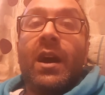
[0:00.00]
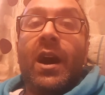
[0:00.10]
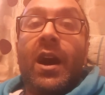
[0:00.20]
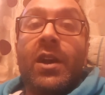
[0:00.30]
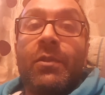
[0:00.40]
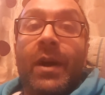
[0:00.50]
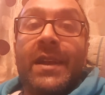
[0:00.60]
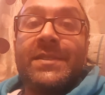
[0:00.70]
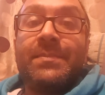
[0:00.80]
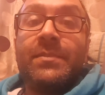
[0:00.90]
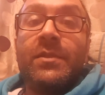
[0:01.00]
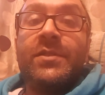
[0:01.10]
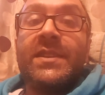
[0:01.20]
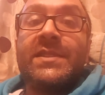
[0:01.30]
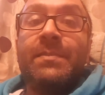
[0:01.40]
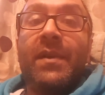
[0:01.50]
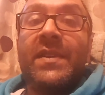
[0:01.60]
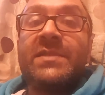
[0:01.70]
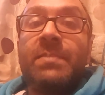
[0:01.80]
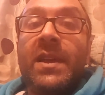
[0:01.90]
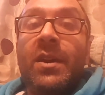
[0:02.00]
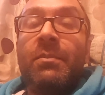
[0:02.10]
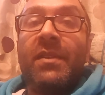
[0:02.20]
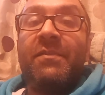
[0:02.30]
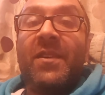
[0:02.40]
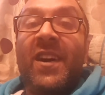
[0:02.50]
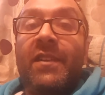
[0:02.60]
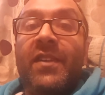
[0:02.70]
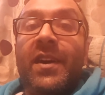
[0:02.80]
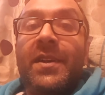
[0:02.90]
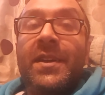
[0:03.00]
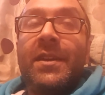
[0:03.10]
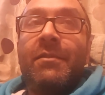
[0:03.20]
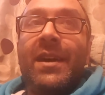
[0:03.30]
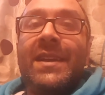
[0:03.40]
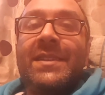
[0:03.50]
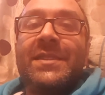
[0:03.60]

Arkwright, you said to mother split up with father, right?